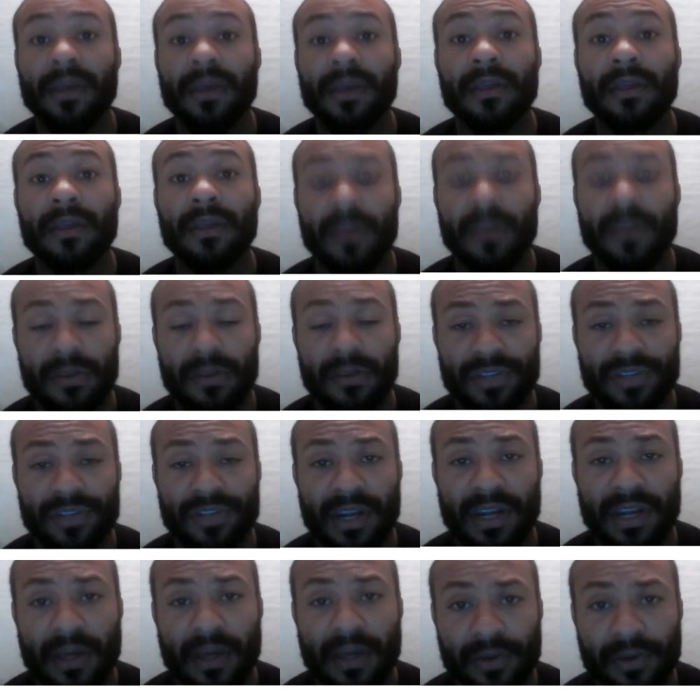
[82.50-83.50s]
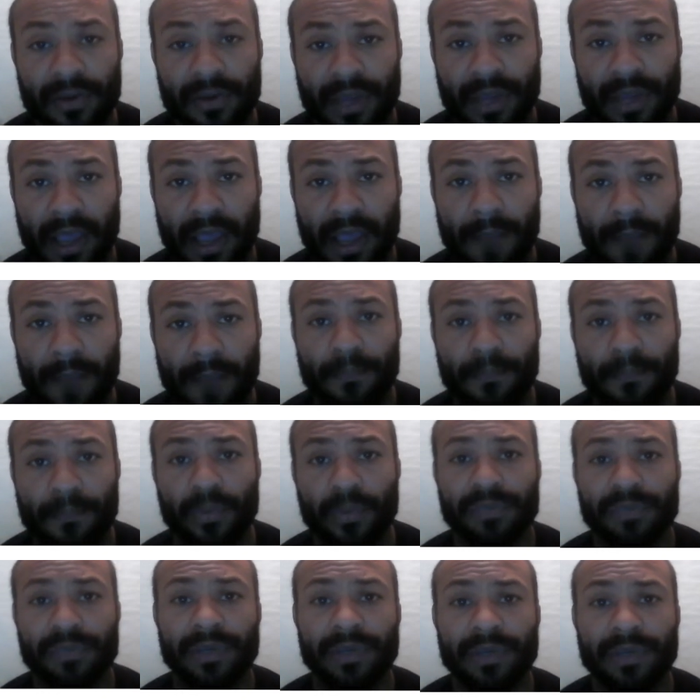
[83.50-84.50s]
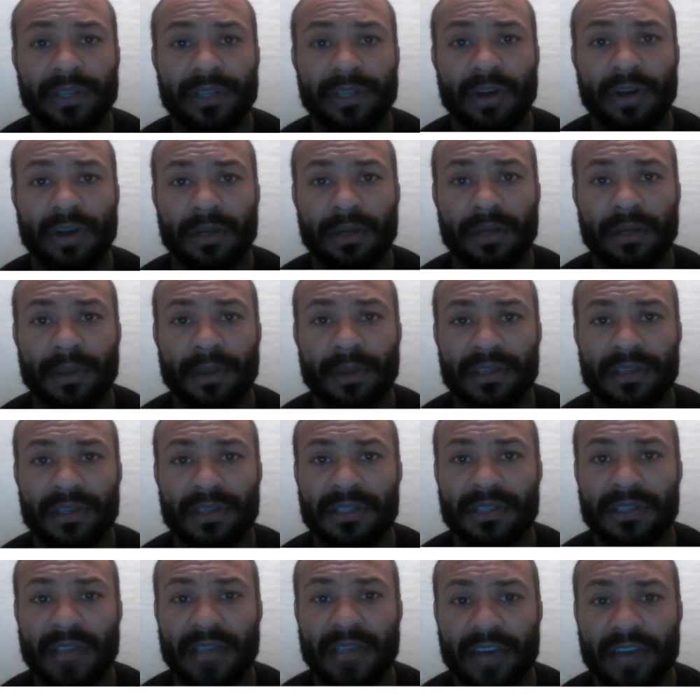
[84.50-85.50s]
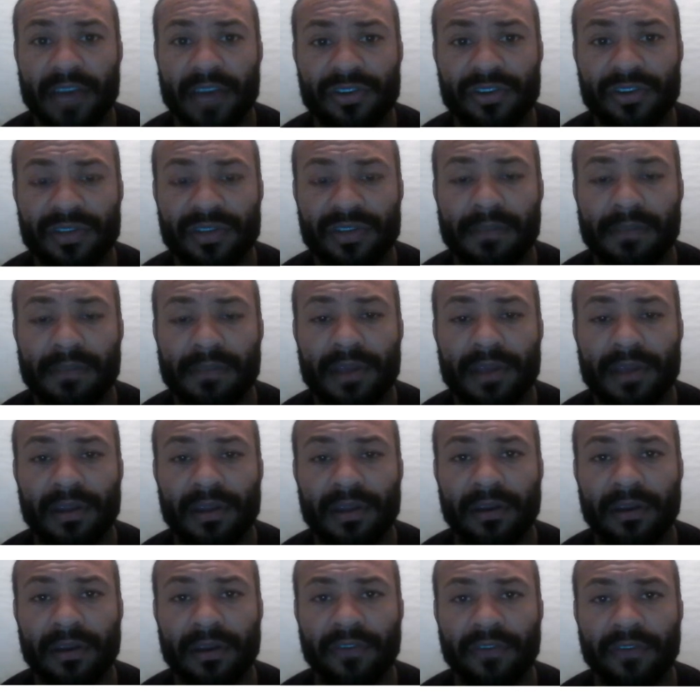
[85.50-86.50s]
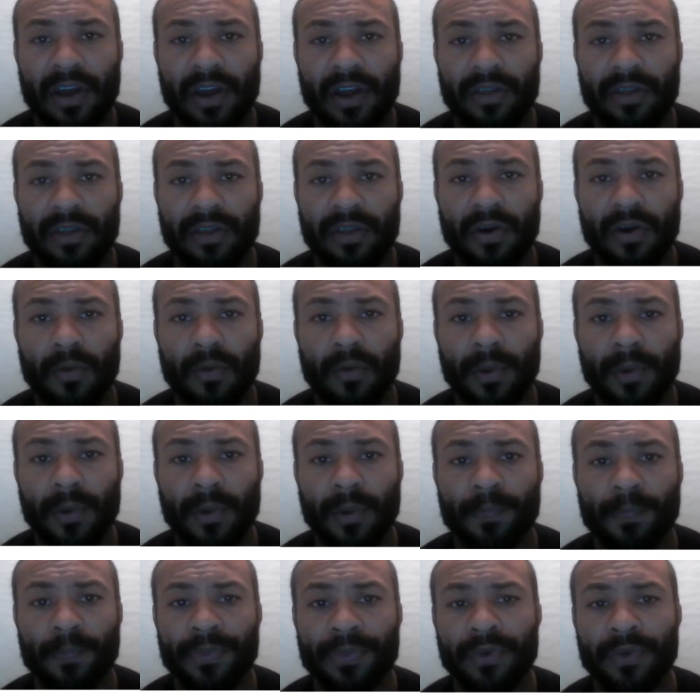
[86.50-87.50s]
Then there's another camp, which we talked about, the Sadducee method of counting the Omer,